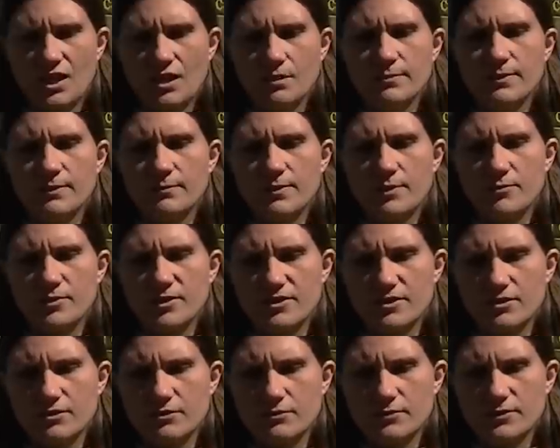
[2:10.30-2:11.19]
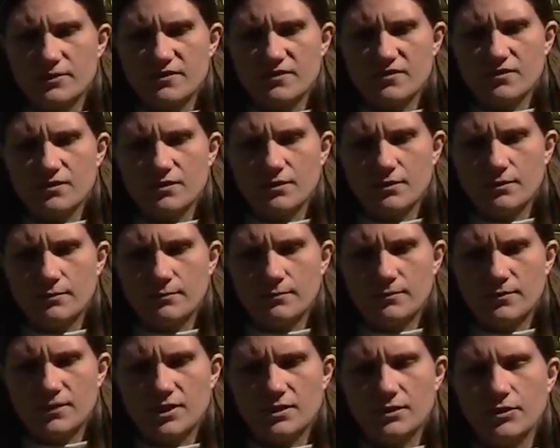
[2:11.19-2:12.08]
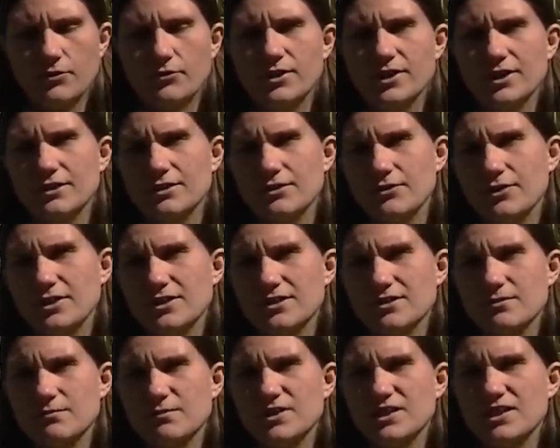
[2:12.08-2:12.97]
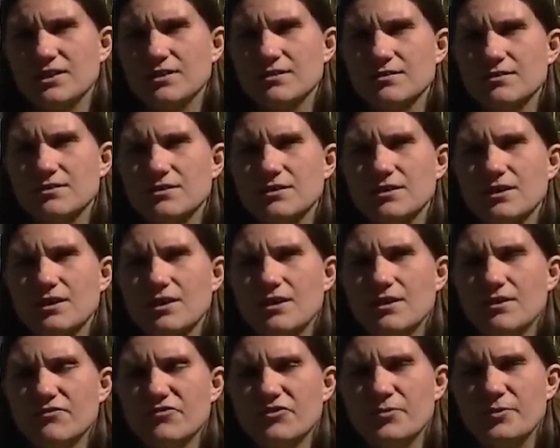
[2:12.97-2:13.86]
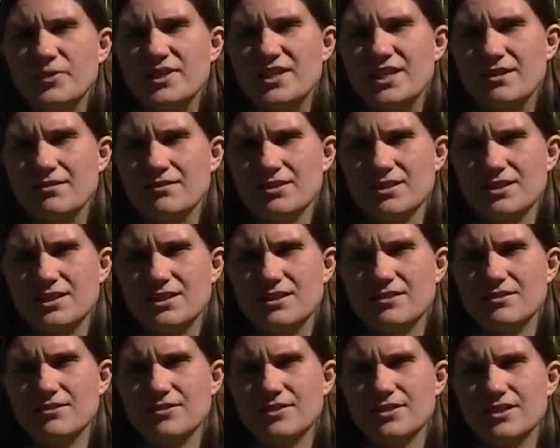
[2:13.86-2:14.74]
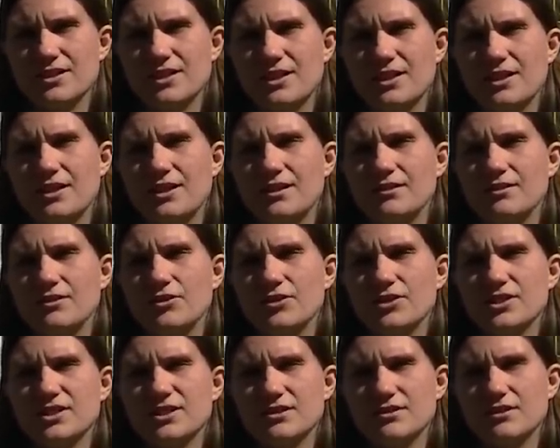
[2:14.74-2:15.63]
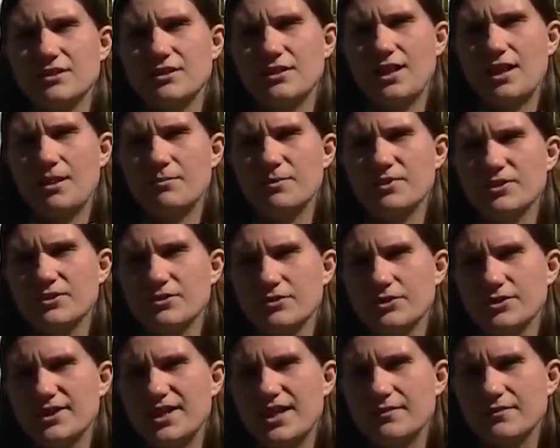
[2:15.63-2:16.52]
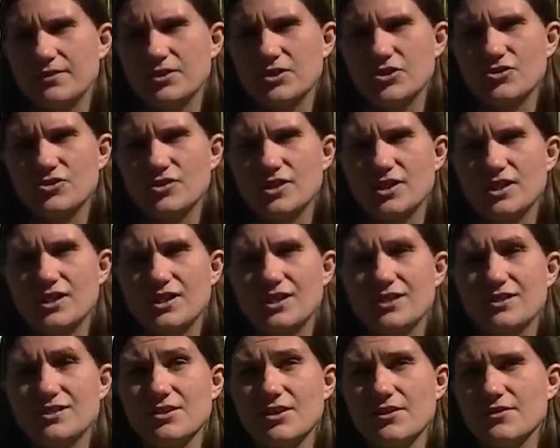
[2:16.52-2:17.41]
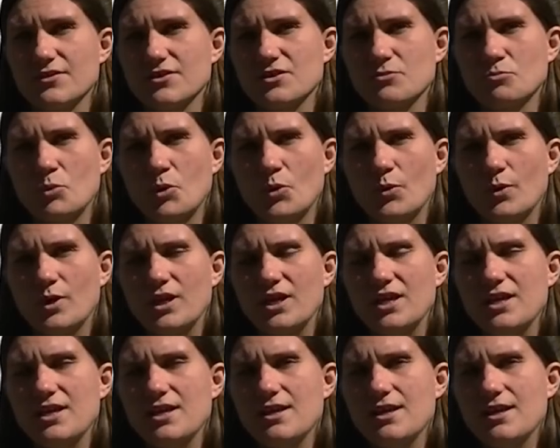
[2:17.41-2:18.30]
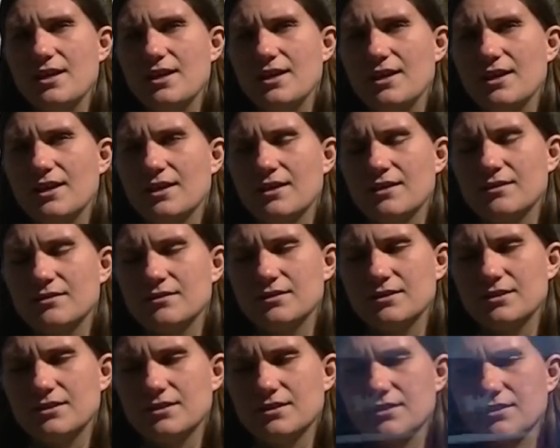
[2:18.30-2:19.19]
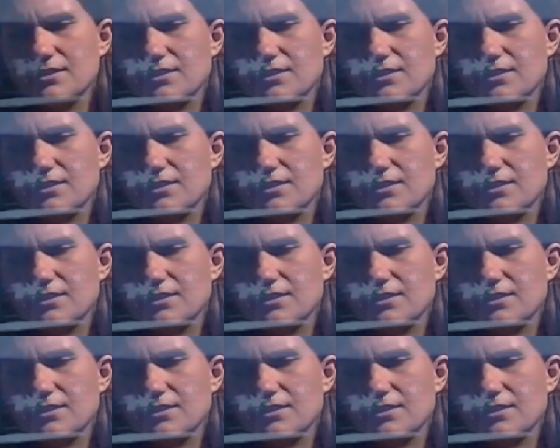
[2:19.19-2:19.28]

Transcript: helping my brother with um, unloading and loading some things from the downstairs, and I looked, I happened to look down the street, and I saw the smoke, and